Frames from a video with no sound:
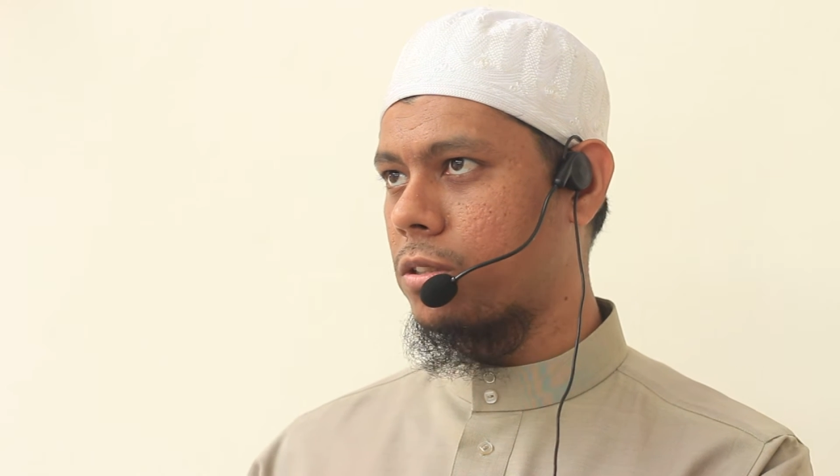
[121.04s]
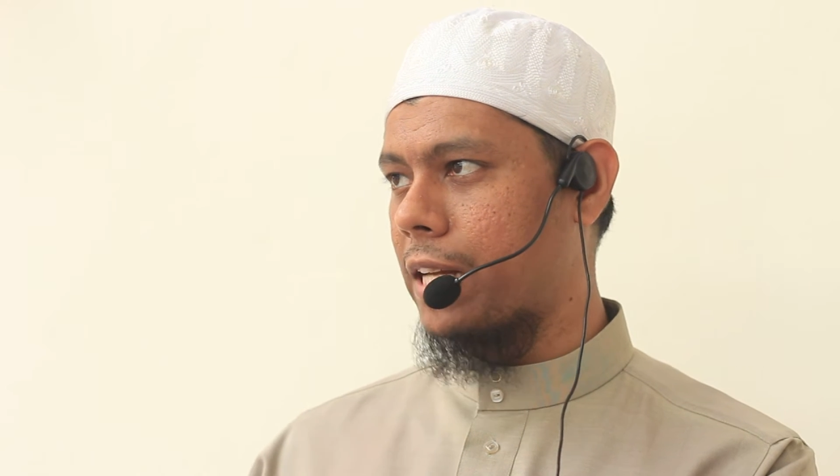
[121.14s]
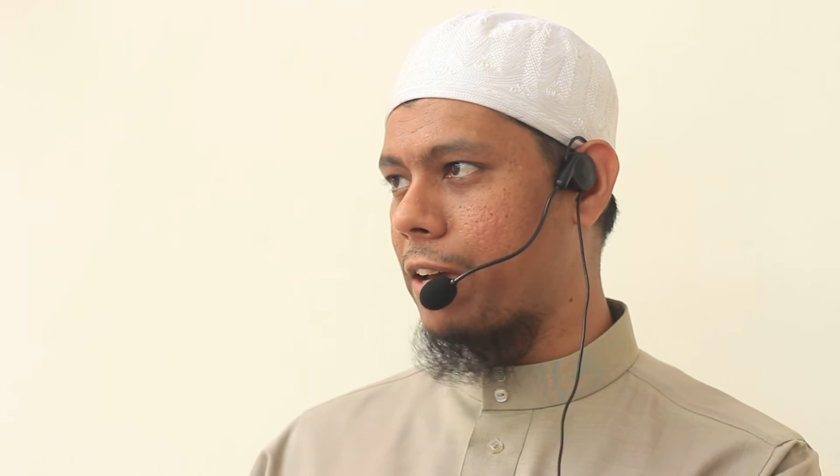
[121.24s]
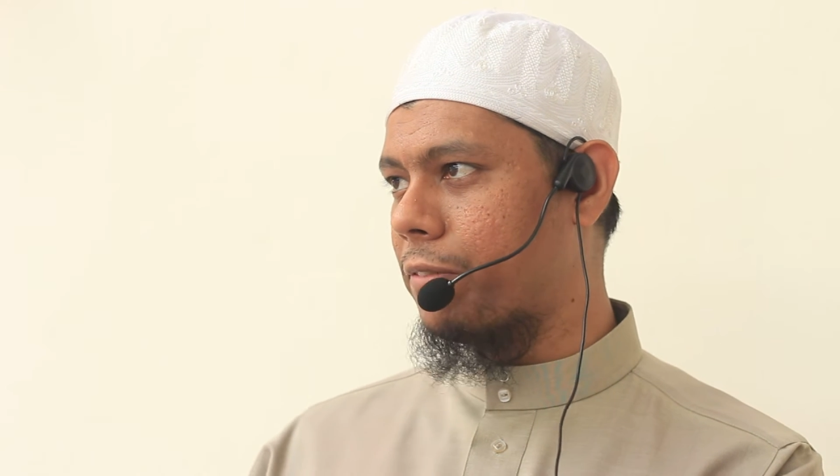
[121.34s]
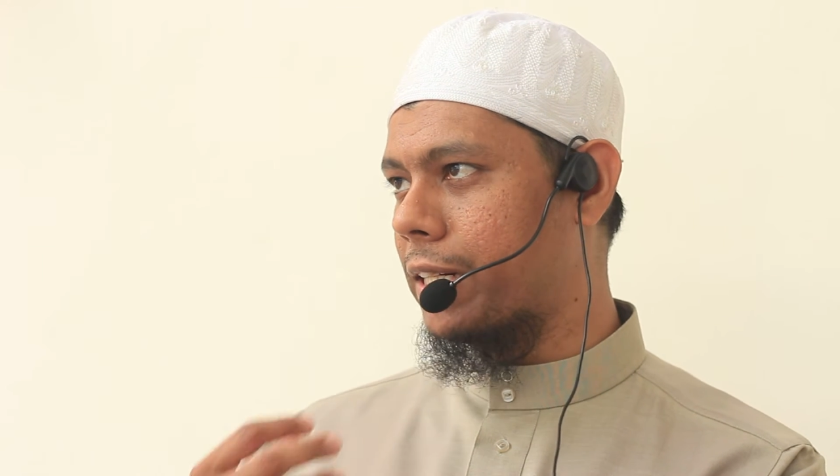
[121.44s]

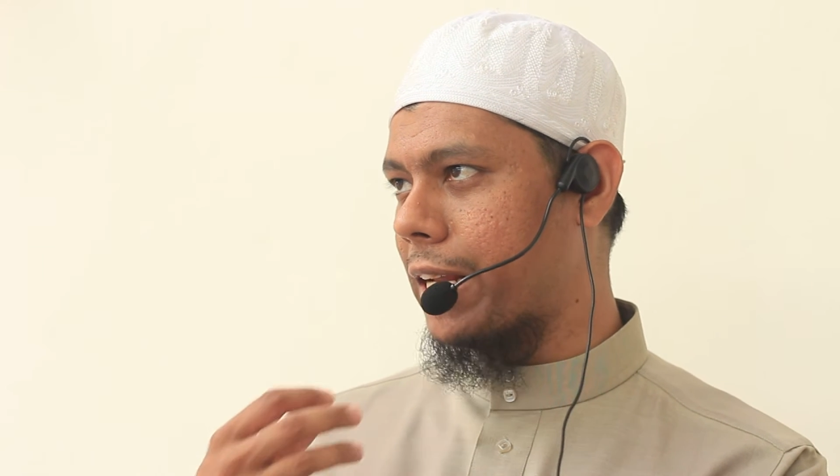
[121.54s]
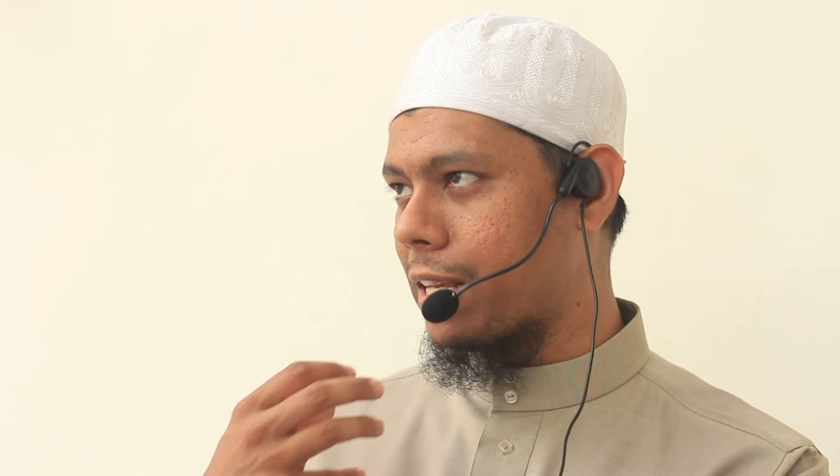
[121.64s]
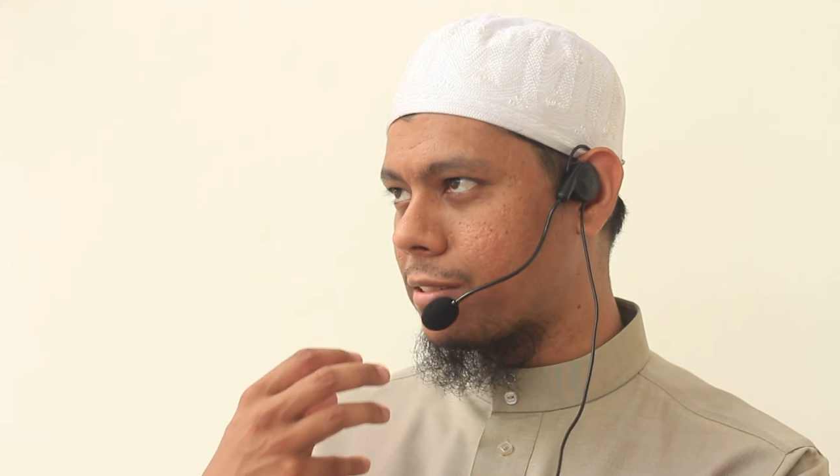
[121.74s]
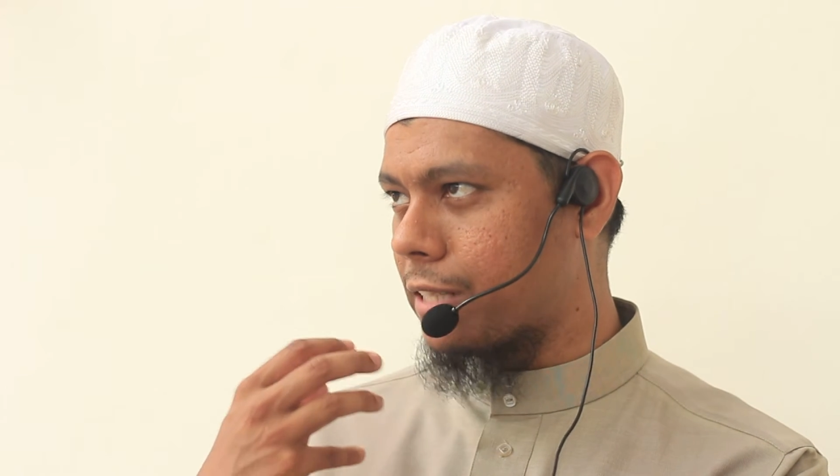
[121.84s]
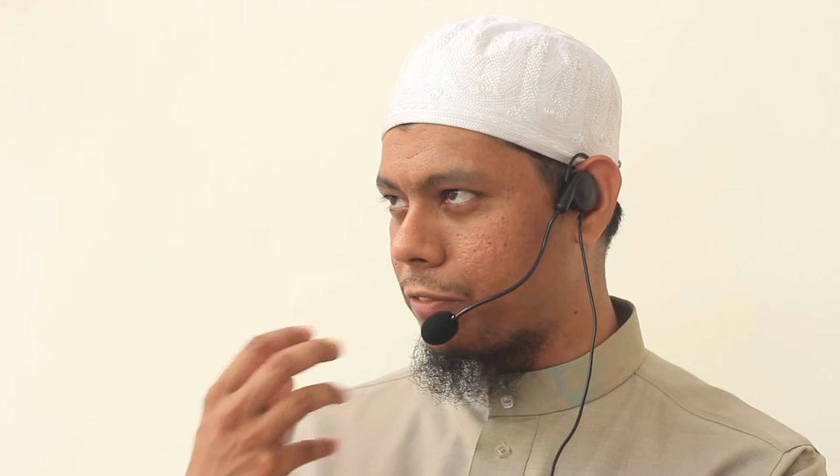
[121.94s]
Saliva that
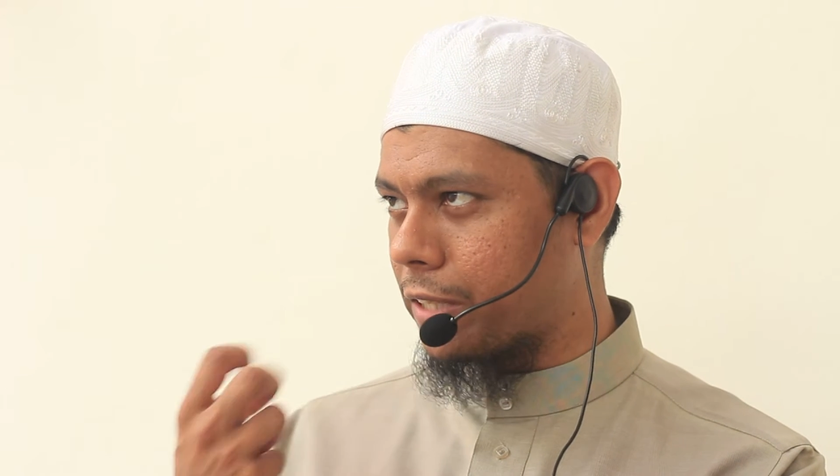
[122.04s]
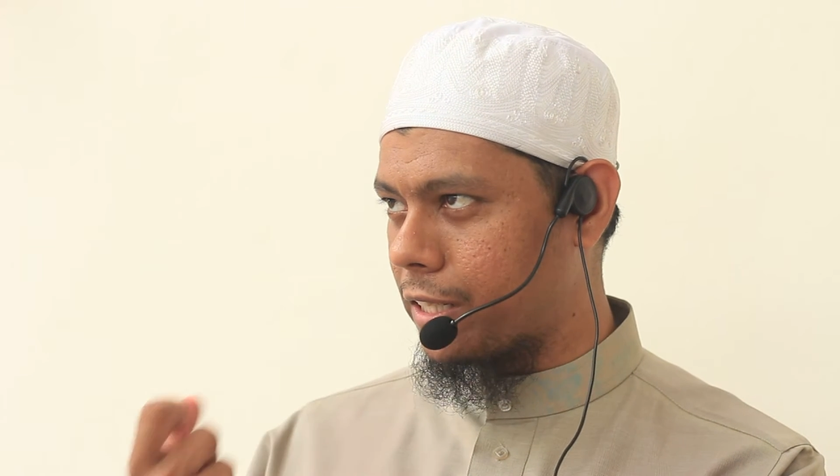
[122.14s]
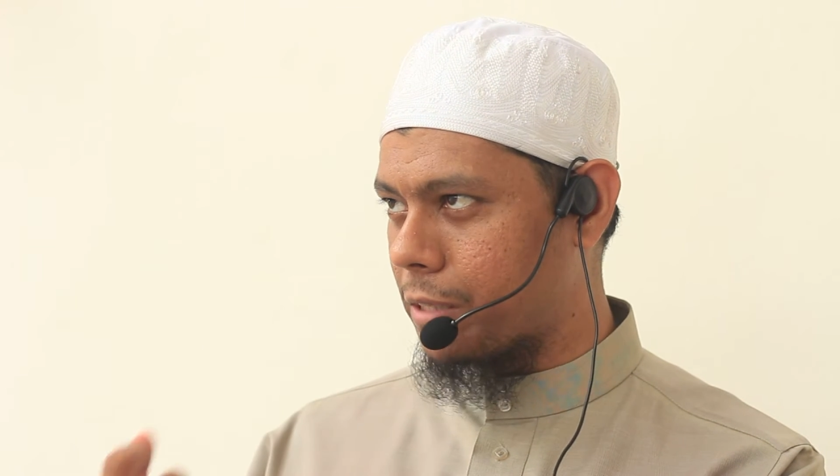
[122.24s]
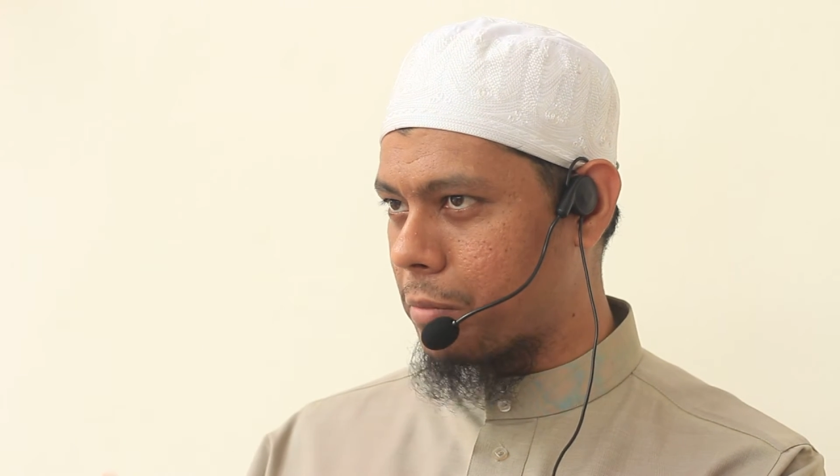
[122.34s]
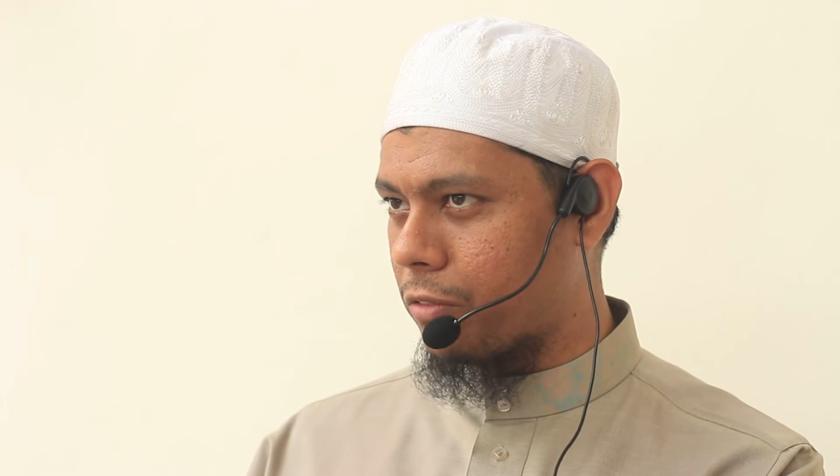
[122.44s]
has left
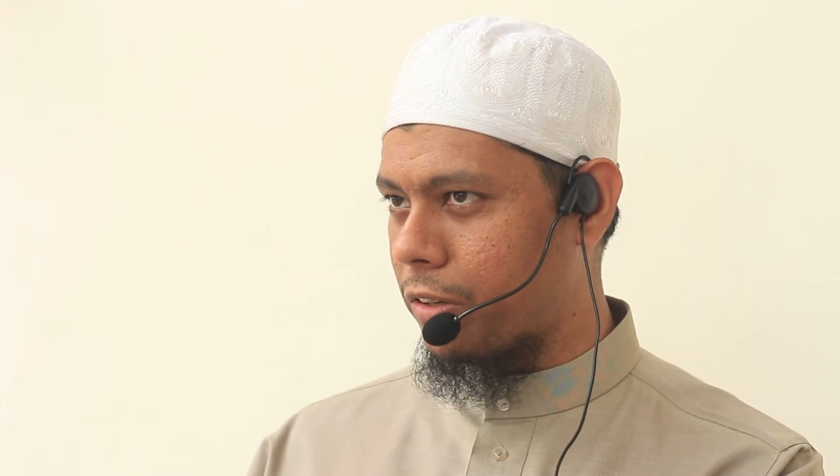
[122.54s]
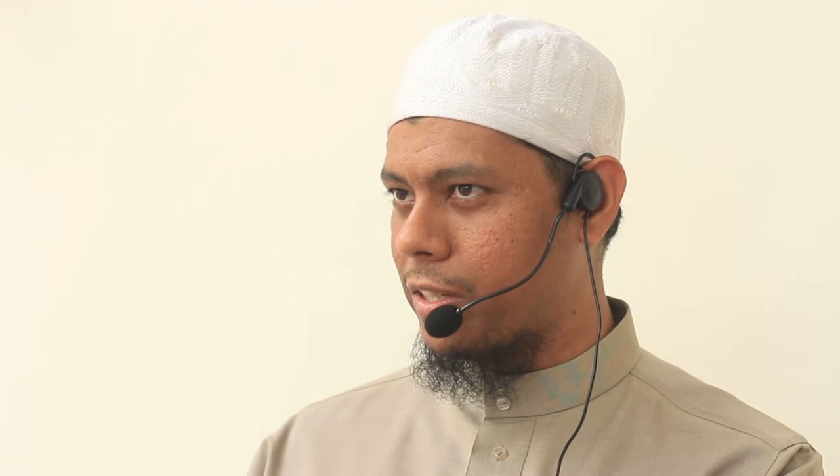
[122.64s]
in the mouth,